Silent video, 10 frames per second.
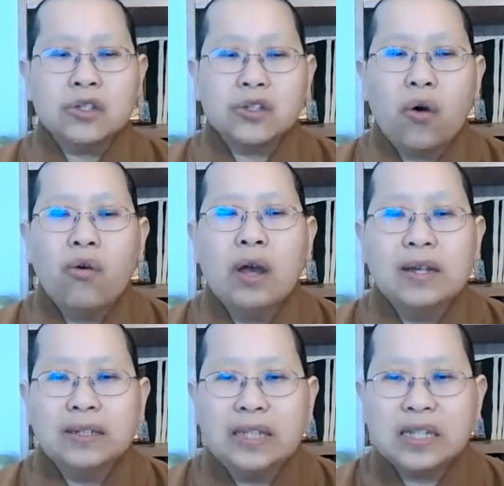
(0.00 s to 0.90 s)
So
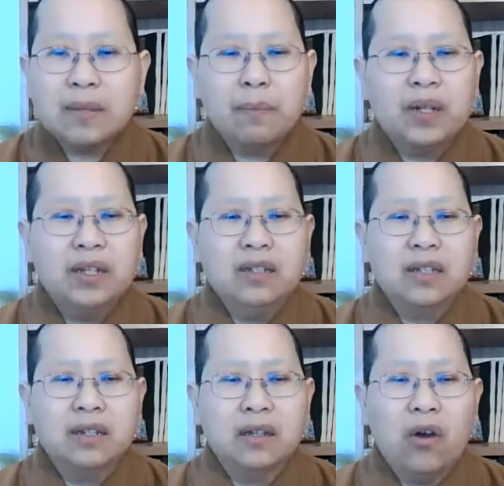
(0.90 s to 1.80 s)
discipline
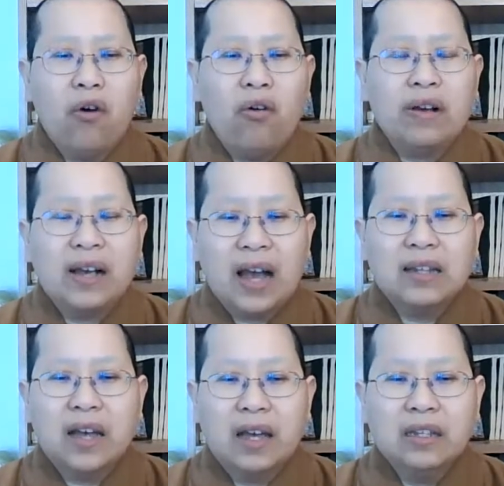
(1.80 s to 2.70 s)
or
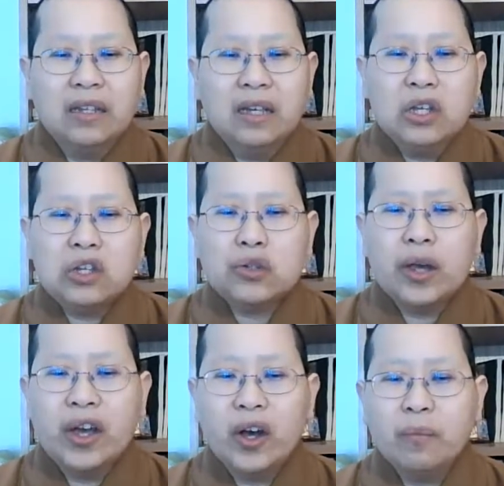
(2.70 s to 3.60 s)
guideline is
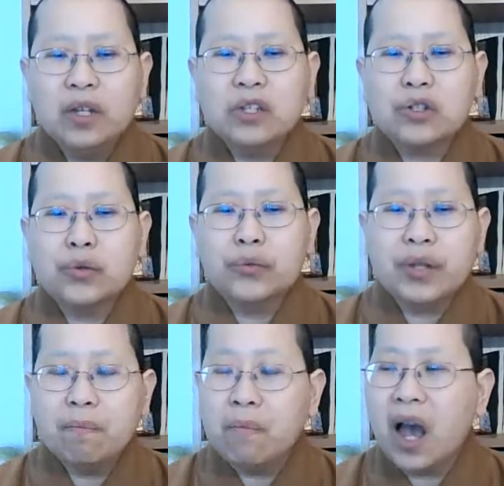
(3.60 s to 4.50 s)
to help us to
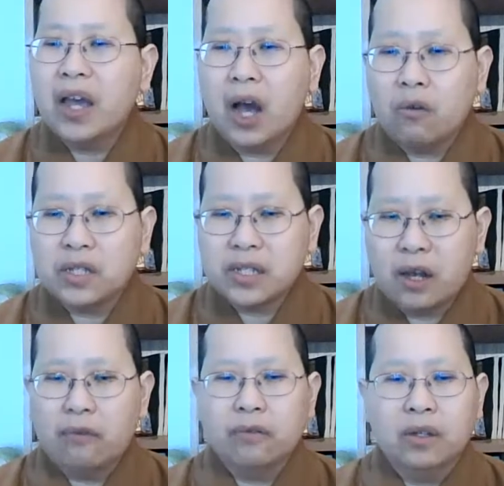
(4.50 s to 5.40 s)
remind
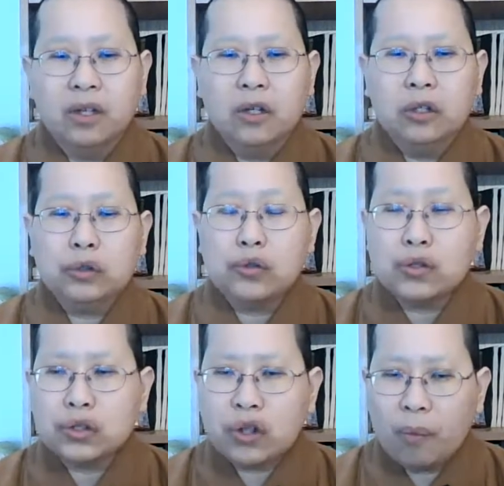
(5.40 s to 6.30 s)
ourselves to
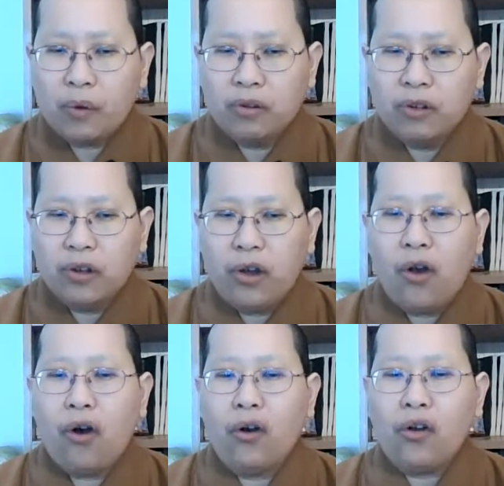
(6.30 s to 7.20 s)
stop
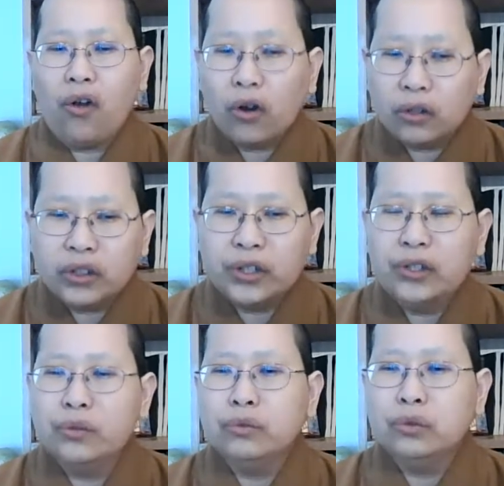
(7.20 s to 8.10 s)
or
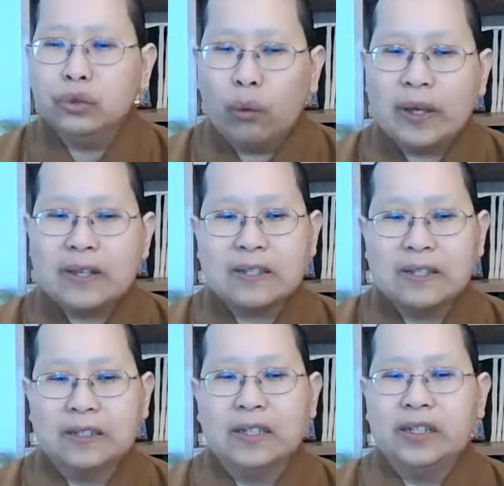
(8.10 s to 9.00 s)
continue doing
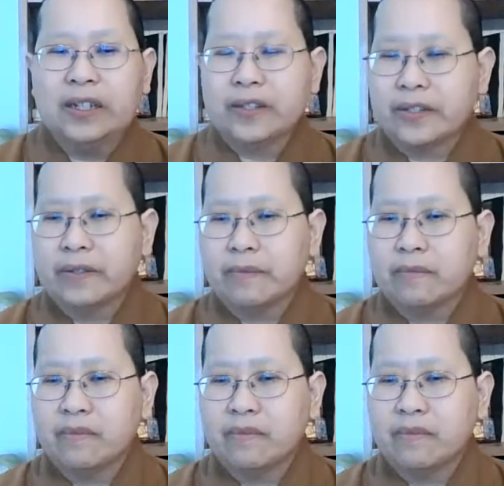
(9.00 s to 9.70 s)
certain things.